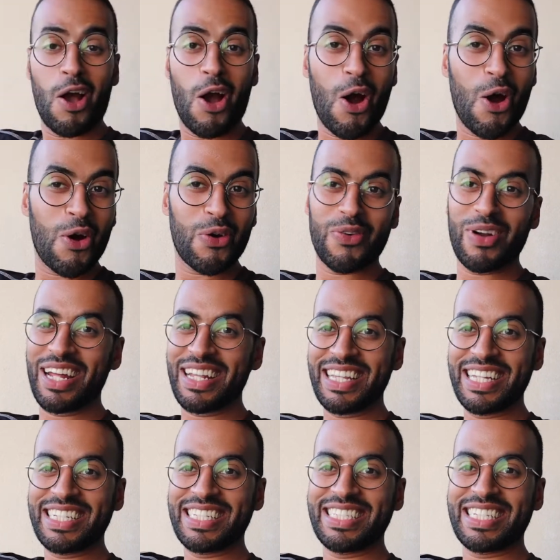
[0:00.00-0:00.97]
Alright,
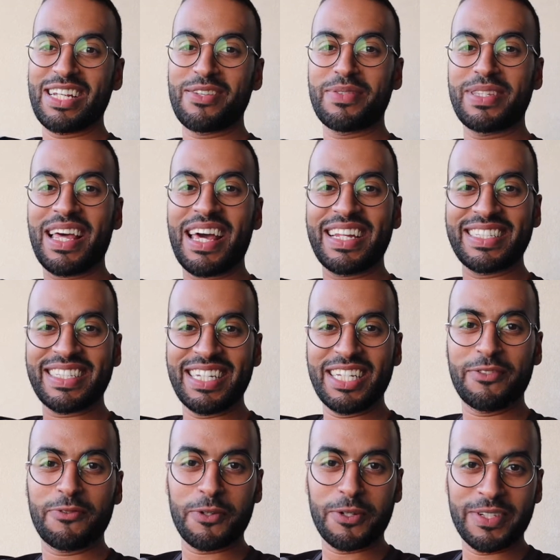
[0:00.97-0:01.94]
ladies and gentlemen, that is
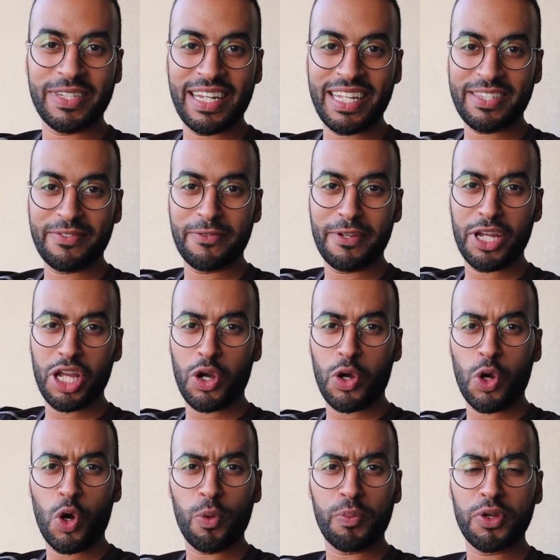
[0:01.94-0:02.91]
it for today's video. I
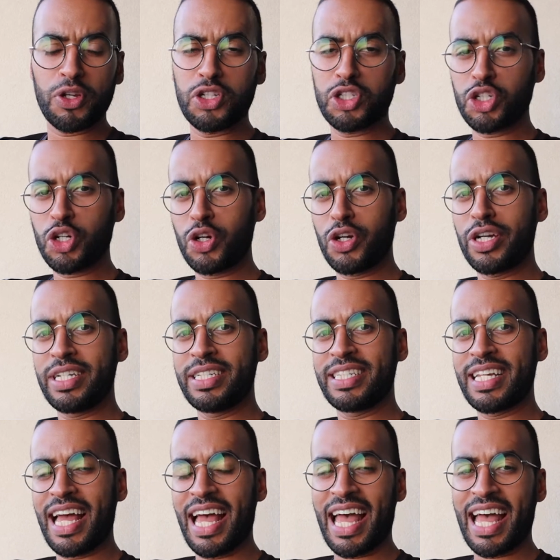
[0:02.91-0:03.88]
hope you enjoyed,
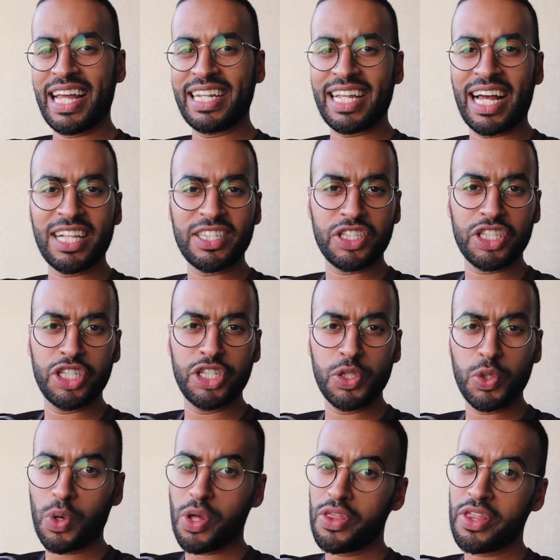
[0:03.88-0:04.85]
and I'll see you
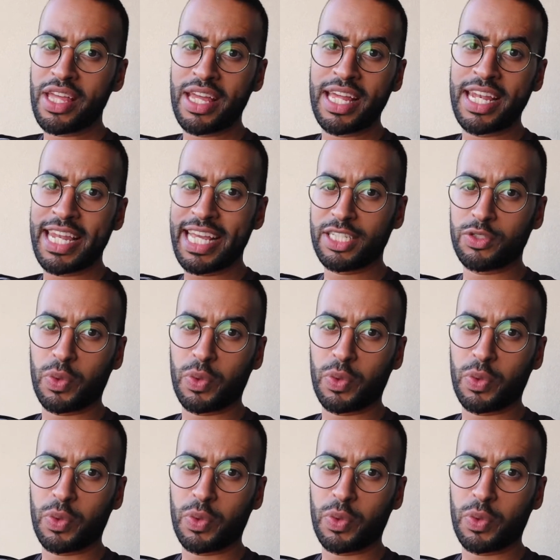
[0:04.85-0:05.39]
on the next